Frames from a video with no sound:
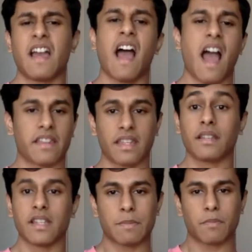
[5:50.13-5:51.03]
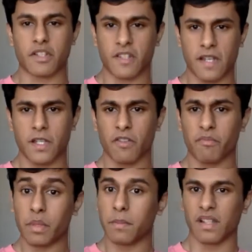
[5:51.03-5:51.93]
I think this percentage of
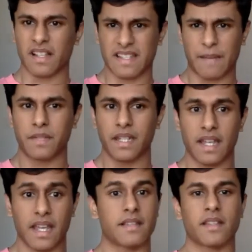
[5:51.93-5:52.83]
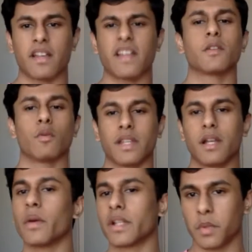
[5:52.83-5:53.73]
people accepting gays is only
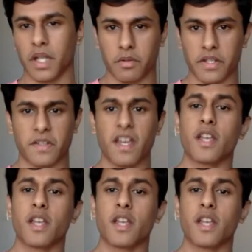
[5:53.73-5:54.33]
going to increase.